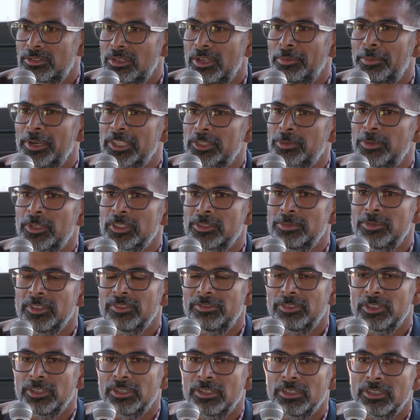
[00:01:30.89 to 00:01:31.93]
So I'm
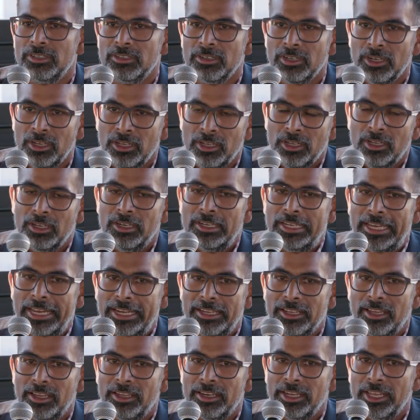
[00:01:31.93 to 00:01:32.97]
responsible for
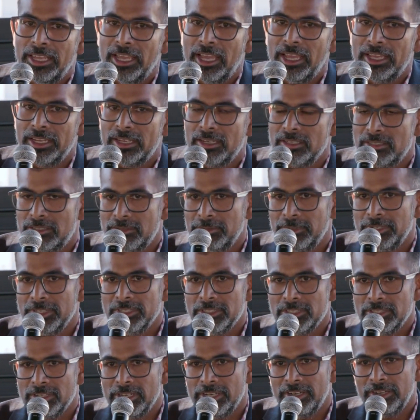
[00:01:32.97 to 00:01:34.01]
data and AI customer
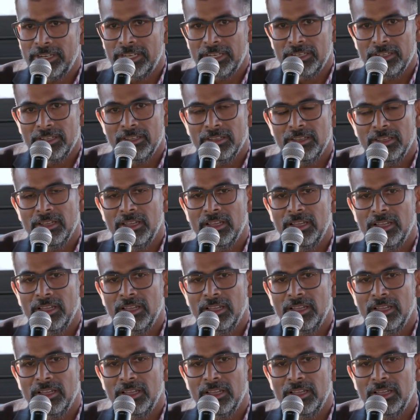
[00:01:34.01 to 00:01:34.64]
engineering